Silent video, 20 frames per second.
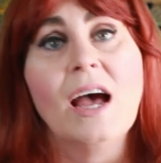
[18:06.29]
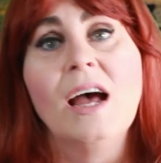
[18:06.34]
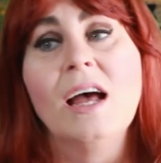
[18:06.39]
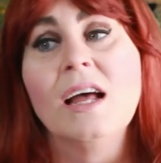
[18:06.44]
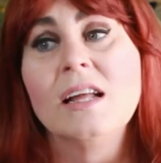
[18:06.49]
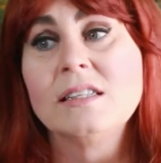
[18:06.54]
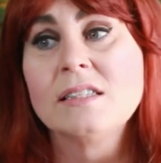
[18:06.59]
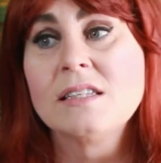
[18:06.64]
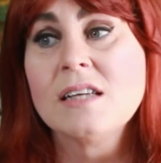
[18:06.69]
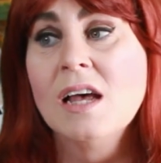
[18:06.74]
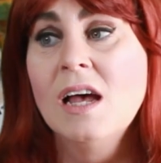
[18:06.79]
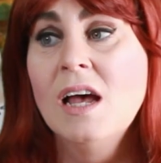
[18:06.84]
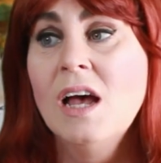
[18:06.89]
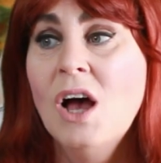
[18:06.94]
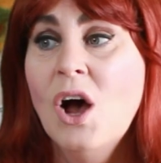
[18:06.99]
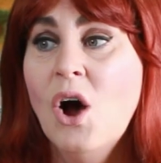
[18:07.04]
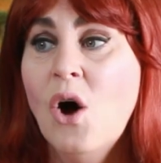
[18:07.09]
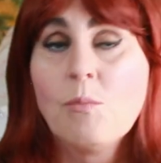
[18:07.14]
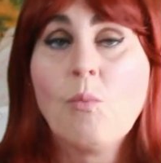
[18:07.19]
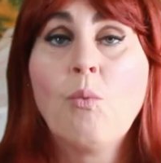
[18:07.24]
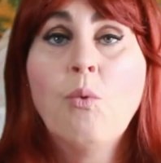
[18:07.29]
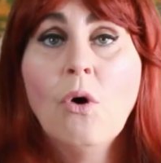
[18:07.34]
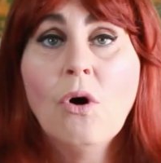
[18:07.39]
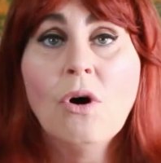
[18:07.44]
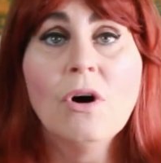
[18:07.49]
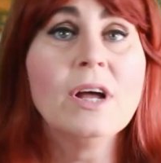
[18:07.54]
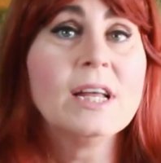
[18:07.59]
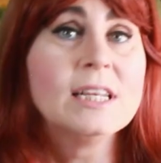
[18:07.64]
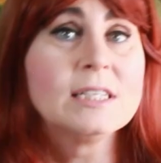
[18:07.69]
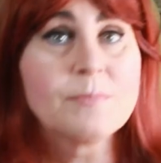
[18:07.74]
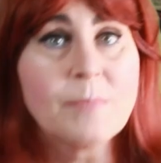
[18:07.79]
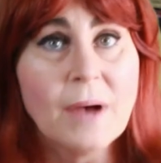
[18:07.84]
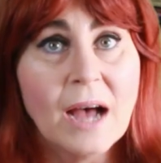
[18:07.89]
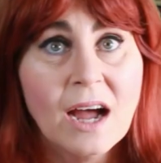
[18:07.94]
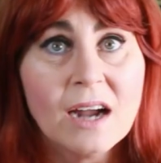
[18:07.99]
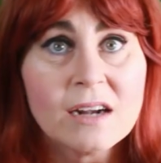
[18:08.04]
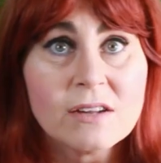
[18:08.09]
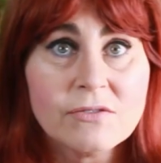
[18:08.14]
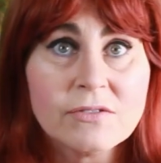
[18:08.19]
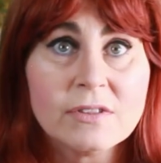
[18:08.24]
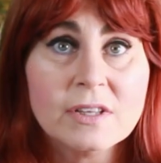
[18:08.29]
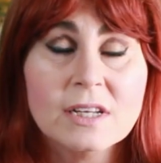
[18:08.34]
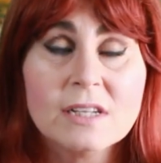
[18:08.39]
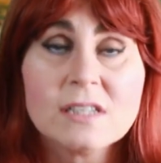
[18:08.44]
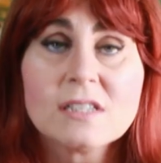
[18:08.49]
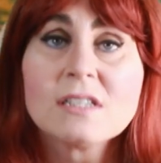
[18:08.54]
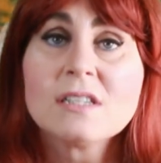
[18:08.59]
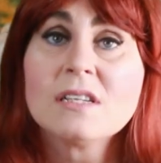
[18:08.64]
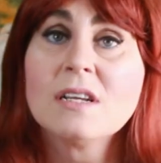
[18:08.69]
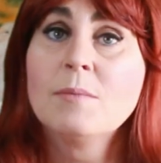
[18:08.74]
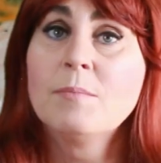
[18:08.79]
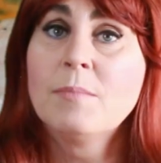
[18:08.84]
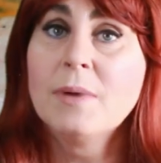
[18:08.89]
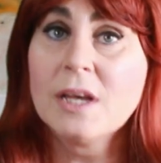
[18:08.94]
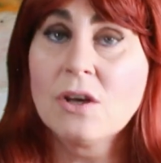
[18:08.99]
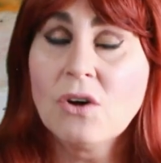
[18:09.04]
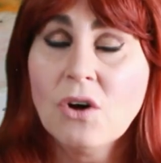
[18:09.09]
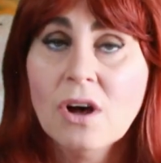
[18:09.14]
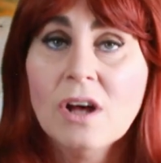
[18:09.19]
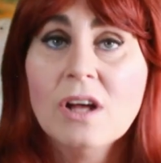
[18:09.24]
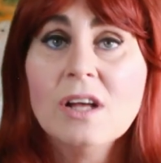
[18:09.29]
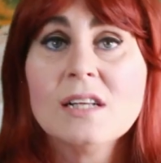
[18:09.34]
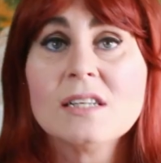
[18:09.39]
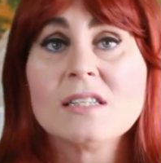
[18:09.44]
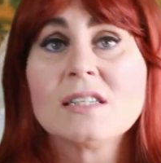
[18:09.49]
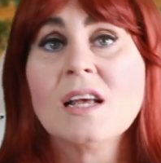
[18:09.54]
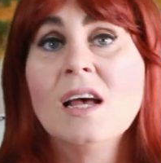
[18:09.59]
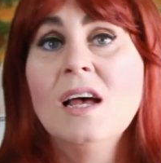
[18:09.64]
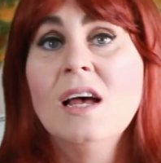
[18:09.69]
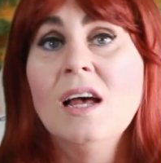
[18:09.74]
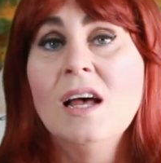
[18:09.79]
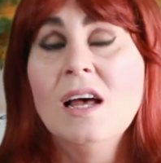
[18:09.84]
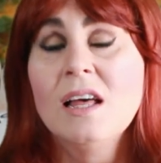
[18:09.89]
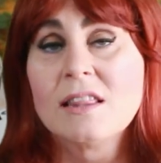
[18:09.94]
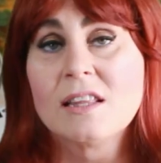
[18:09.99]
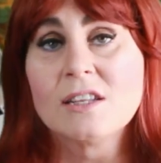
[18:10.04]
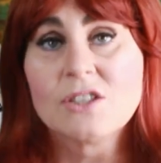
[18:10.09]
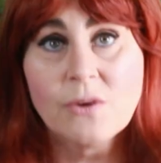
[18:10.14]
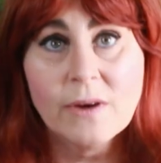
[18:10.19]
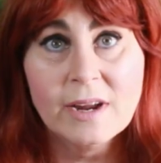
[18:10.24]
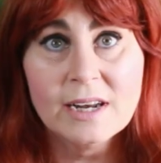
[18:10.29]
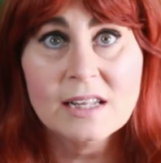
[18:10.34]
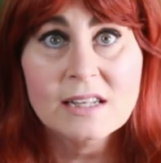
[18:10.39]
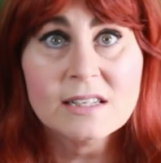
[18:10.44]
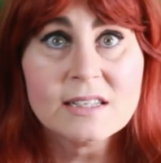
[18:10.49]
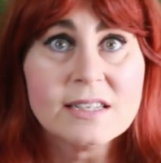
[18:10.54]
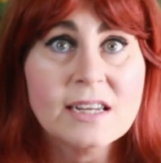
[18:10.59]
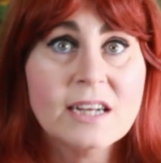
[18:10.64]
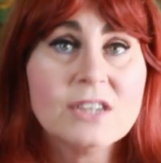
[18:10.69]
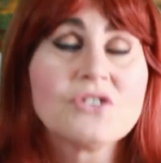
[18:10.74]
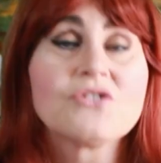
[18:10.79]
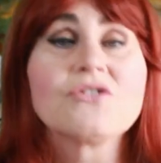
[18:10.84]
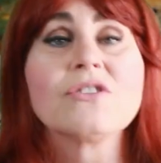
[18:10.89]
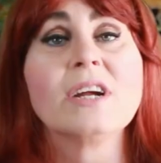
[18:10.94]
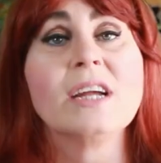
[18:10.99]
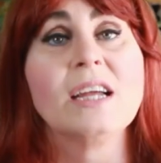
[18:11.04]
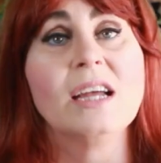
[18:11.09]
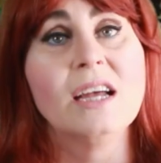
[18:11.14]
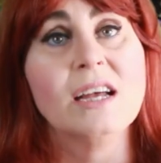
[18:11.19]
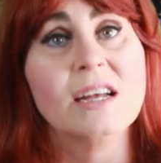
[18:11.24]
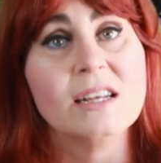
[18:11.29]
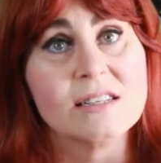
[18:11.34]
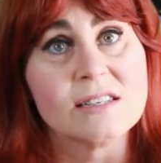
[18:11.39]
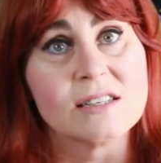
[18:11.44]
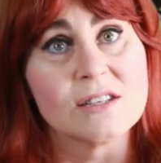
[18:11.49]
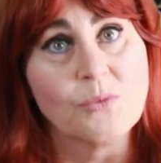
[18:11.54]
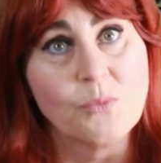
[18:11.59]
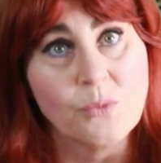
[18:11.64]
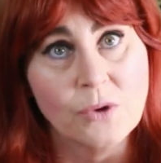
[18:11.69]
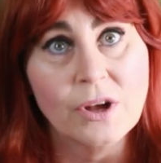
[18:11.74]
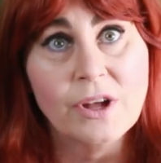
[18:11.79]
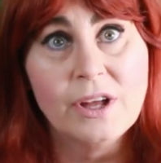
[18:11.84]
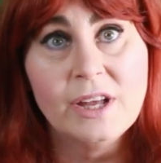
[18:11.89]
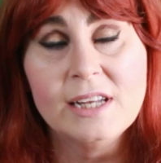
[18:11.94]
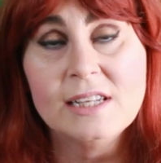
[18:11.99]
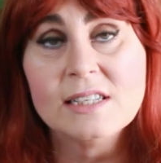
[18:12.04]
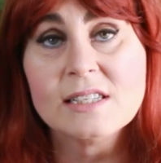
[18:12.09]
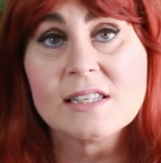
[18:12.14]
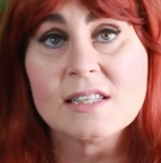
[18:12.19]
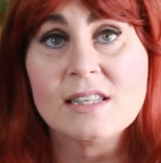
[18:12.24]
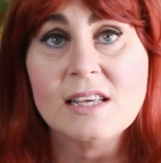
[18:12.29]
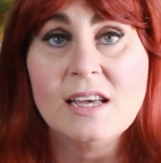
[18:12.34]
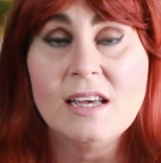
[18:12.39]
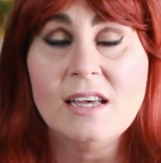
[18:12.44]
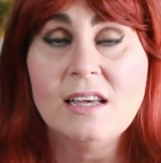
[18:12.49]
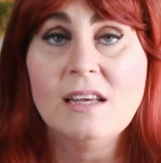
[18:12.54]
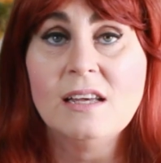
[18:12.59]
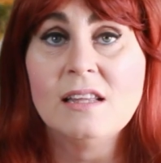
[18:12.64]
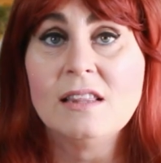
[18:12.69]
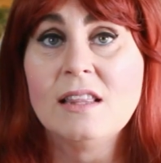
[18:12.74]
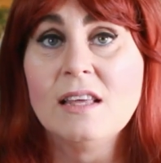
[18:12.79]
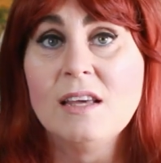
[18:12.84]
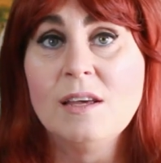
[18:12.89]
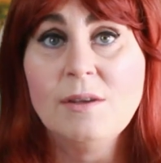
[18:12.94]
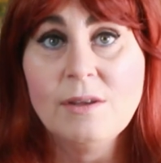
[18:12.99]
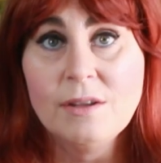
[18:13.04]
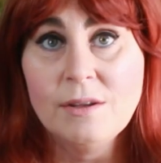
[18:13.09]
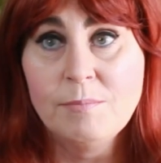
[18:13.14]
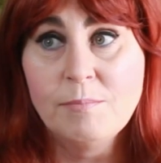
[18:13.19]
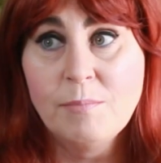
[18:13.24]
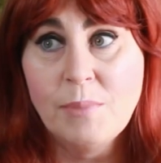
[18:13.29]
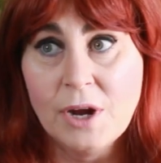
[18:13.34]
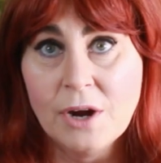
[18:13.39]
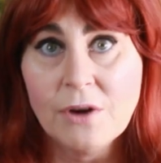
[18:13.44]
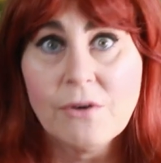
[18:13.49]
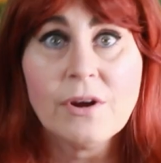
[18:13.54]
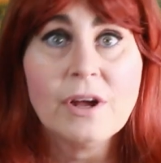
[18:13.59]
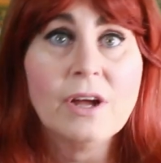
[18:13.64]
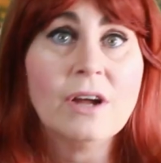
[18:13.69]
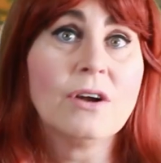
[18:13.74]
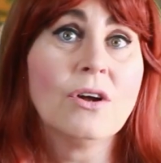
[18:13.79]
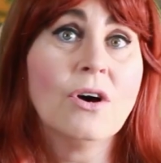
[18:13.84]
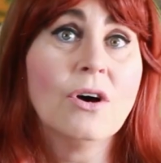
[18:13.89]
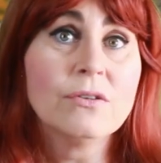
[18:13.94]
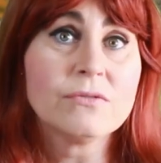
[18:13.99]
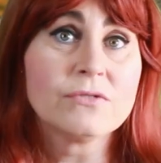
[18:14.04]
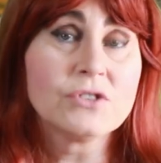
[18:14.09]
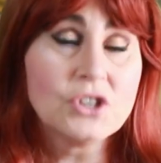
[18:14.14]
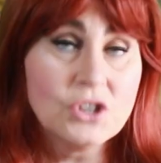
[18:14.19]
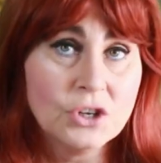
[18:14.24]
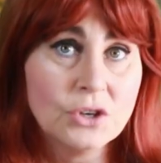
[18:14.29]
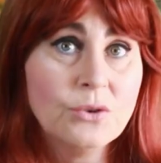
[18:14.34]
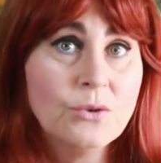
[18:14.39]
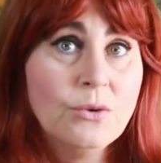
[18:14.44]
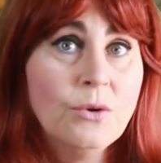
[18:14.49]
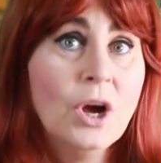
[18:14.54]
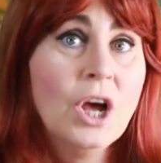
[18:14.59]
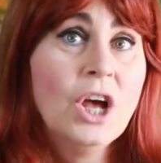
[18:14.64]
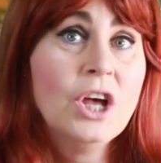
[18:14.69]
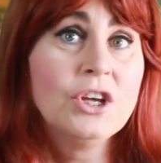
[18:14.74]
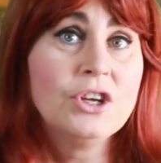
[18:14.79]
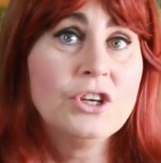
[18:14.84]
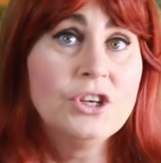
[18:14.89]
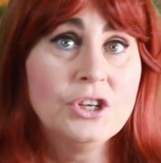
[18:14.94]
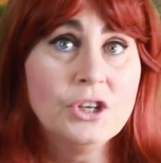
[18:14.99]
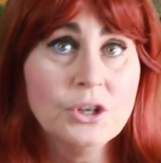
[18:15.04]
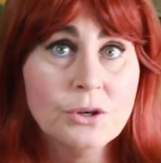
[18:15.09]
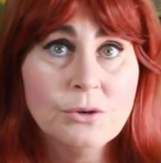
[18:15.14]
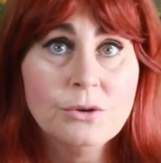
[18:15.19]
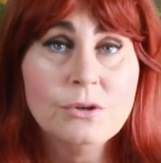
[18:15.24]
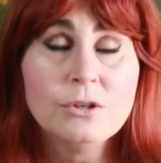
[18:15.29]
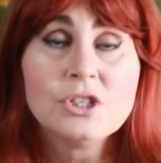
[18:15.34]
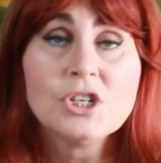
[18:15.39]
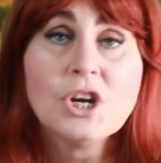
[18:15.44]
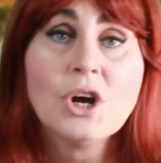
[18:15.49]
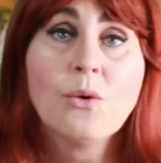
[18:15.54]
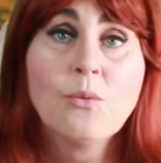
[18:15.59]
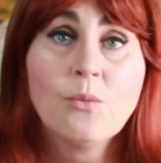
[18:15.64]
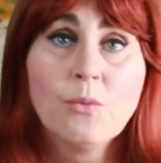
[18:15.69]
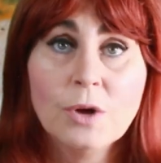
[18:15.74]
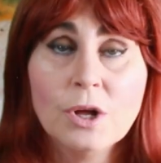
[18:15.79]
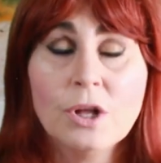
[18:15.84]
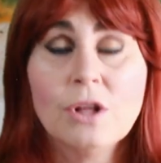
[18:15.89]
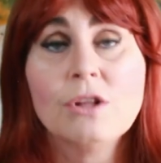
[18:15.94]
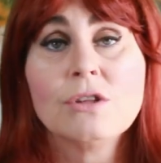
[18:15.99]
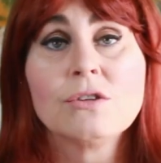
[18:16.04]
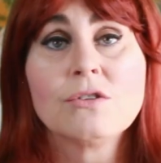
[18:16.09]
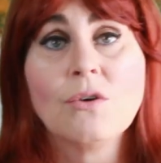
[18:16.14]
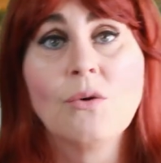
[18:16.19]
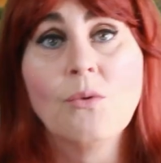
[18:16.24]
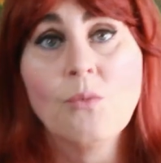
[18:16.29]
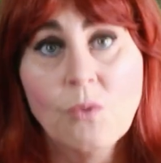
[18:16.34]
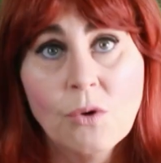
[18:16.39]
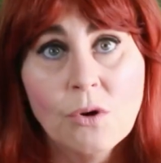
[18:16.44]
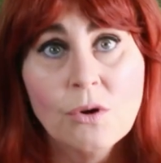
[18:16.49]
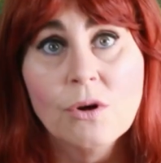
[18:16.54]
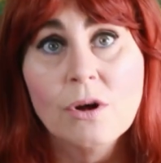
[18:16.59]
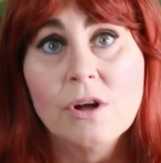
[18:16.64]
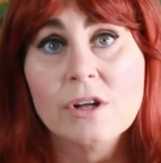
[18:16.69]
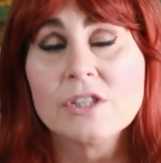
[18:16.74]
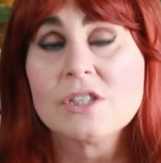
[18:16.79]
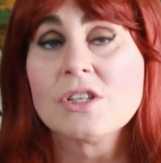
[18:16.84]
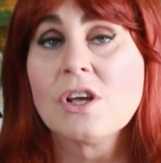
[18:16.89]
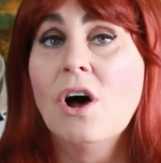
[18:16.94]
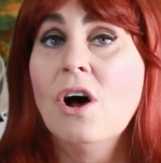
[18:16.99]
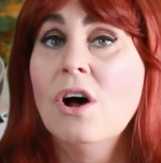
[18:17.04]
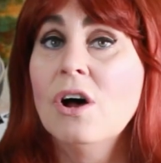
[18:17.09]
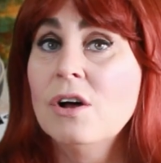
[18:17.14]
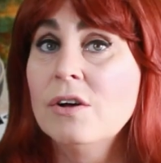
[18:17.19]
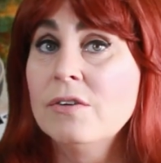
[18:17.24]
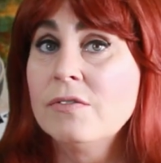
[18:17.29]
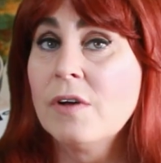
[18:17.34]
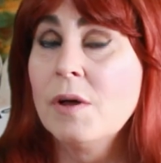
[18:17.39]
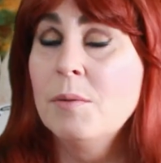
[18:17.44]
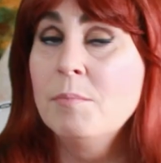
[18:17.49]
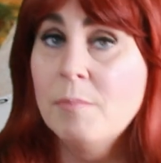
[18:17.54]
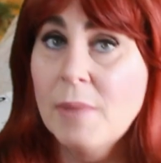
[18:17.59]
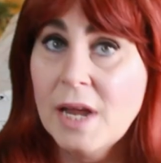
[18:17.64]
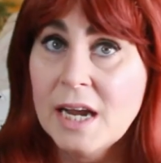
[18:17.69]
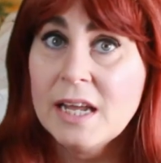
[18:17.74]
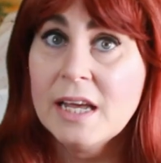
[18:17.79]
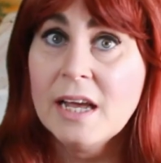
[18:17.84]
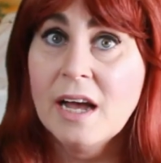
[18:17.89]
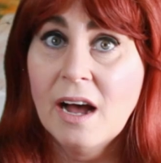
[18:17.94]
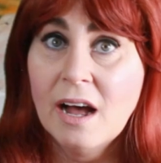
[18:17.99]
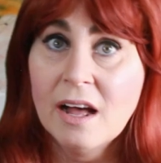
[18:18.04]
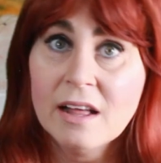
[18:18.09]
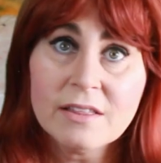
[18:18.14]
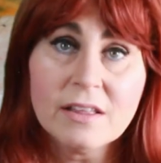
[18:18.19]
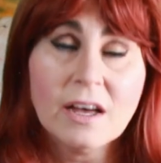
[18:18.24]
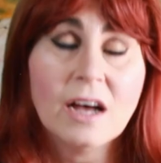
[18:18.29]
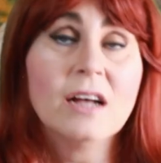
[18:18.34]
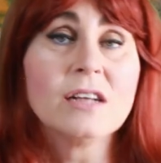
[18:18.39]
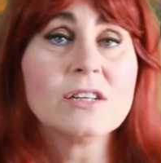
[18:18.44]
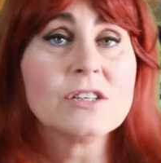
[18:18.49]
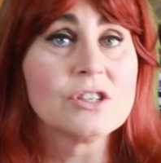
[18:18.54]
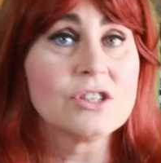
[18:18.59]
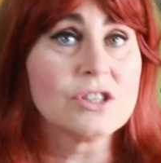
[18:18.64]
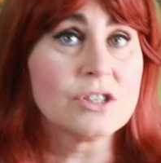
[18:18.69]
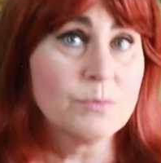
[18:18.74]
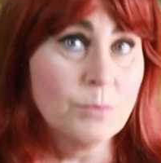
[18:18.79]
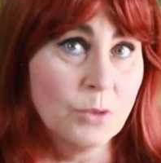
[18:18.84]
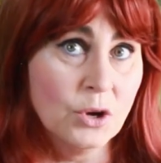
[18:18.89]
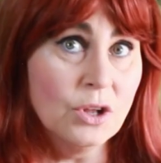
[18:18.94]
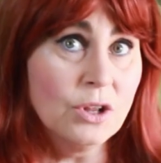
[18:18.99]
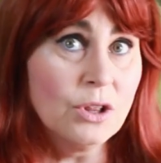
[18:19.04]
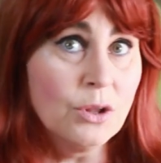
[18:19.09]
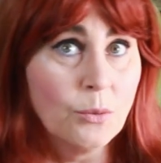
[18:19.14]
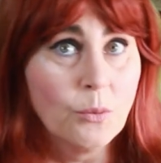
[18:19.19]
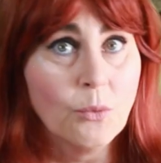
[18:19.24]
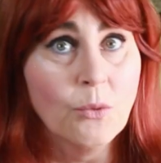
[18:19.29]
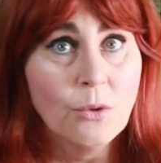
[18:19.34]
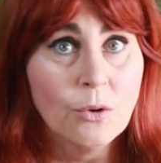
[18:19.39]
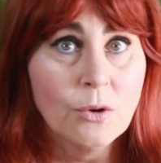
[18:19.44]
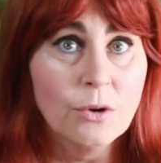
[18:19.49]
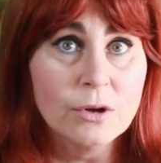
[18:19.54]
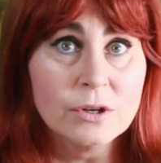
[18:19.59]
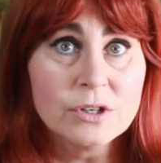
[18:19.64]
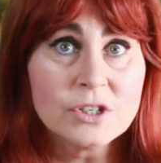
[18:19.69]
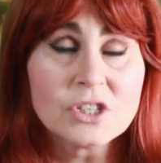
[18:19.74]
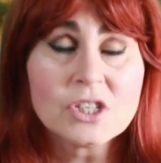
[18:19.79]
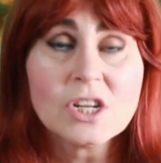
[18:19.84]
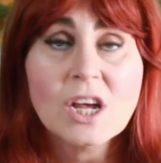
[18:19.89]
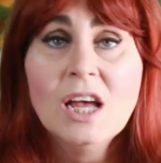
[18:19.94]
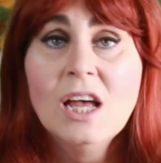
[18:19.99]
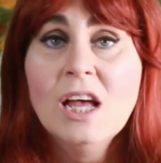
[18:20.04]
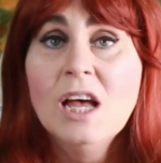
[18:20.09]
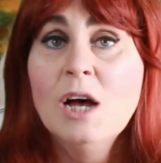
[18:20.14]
And war is part of this, because the 20th century is the period of two huge world wars, of many other smaller wars,